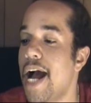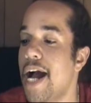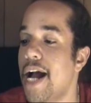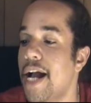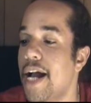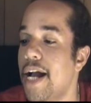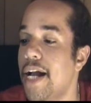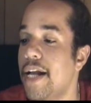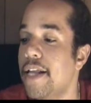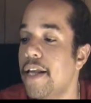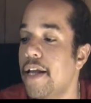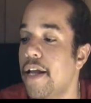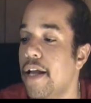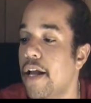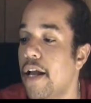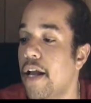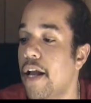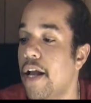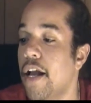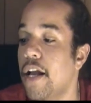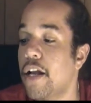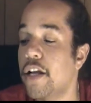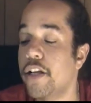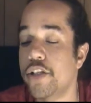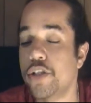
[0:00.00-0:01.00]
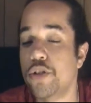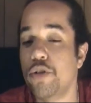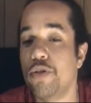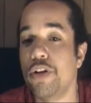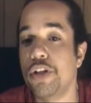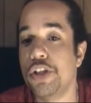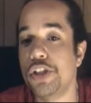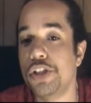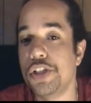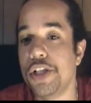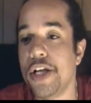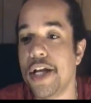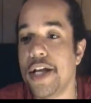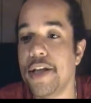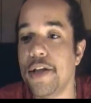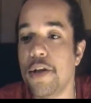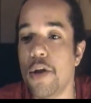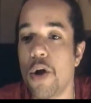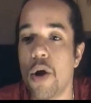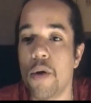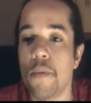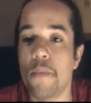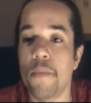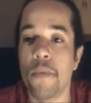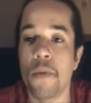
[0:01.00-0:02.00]
had, because
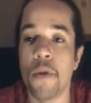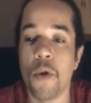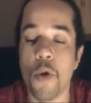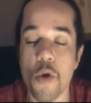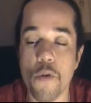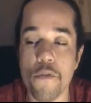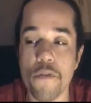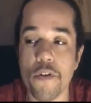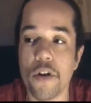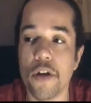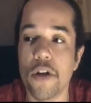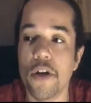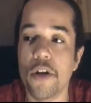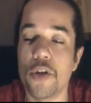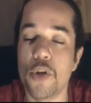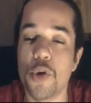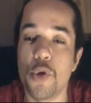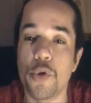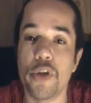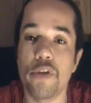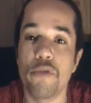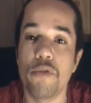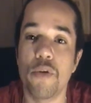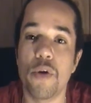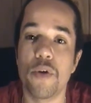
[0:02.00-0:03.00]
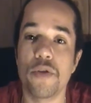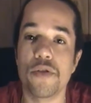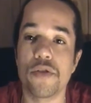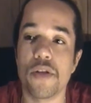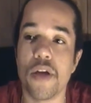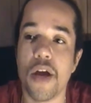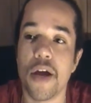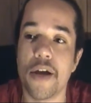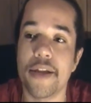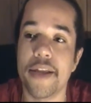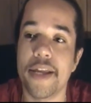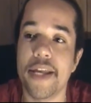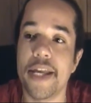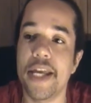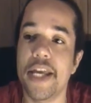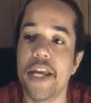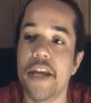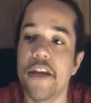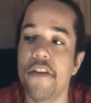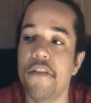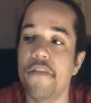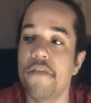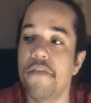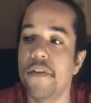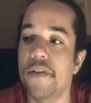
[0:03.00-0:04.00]
Christian overheard Cody Rhodes talking to
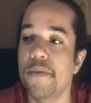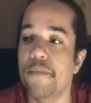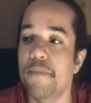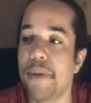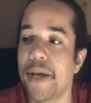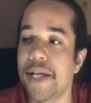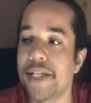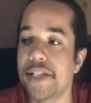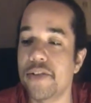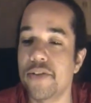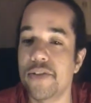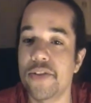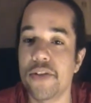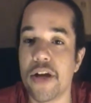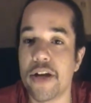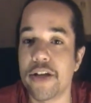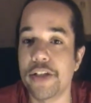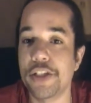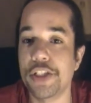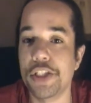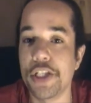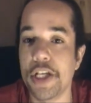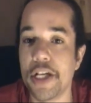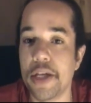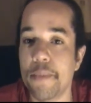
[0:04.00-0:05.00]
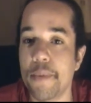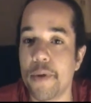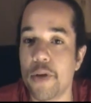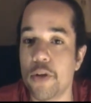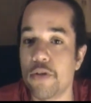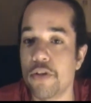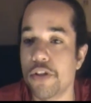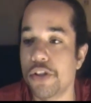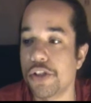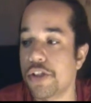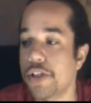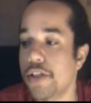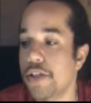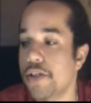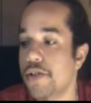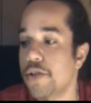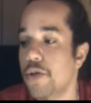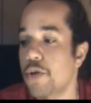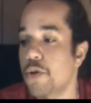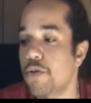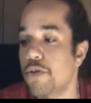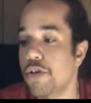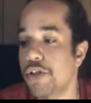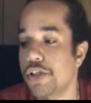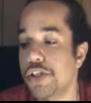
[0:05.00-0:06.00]
Eve and basically talking shit about Christian,
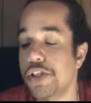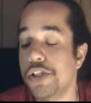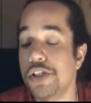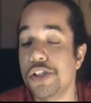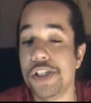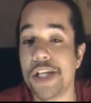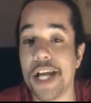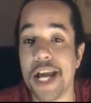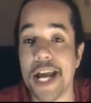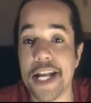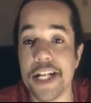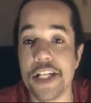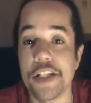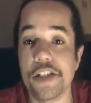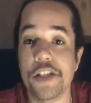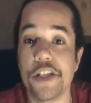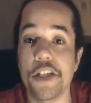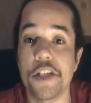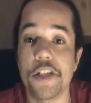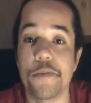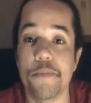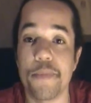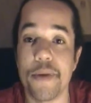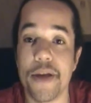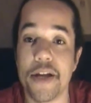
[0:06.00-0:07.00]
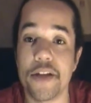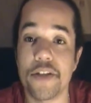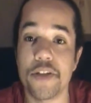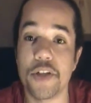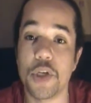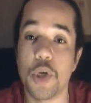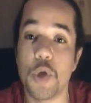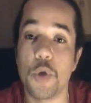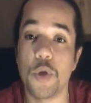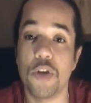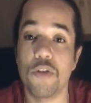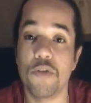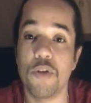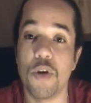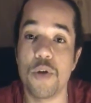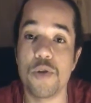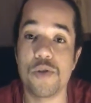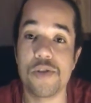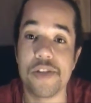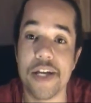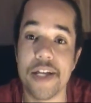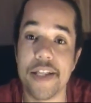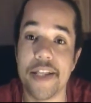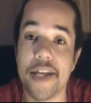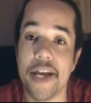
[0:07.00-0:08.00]
so Christian changed his pick to Cody
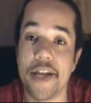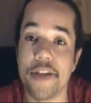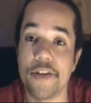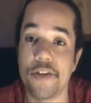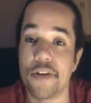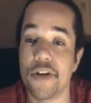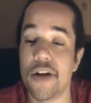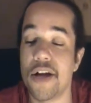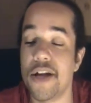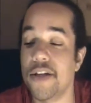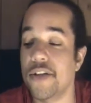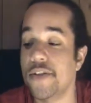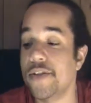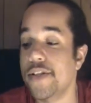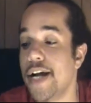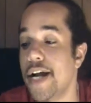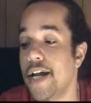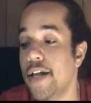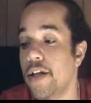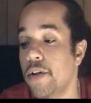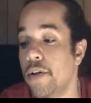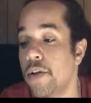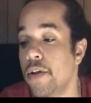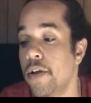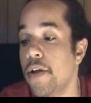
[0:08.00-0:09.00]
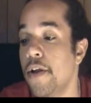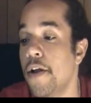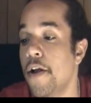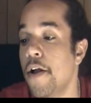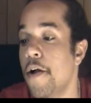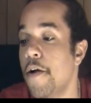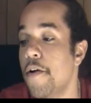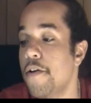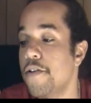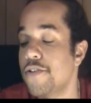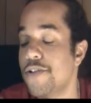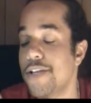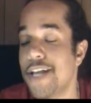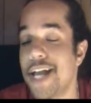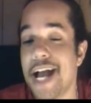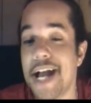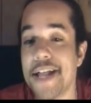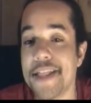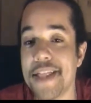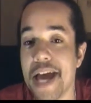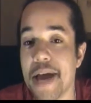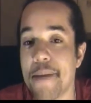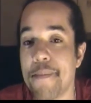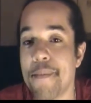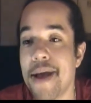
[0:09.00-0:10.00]
Rhodes in the Intercontinental title. So you
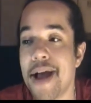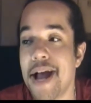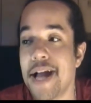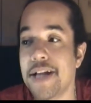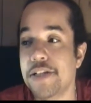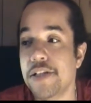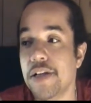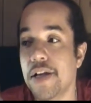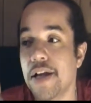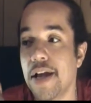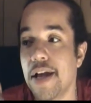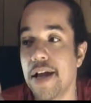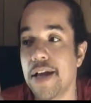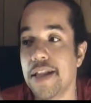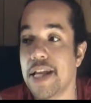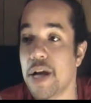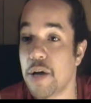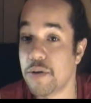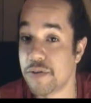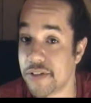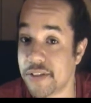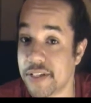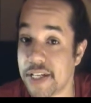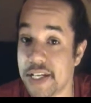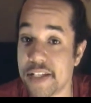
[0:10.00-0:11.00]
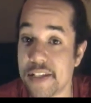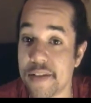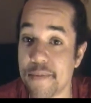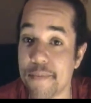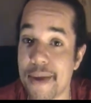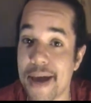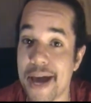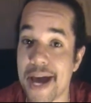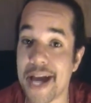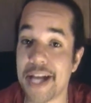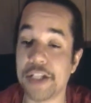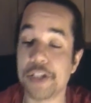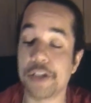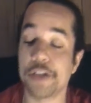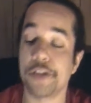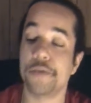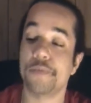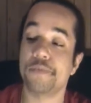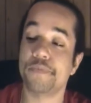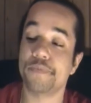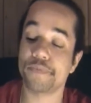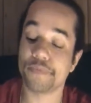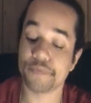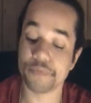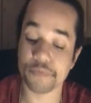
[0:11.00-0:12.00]
had that match. That was a decent match.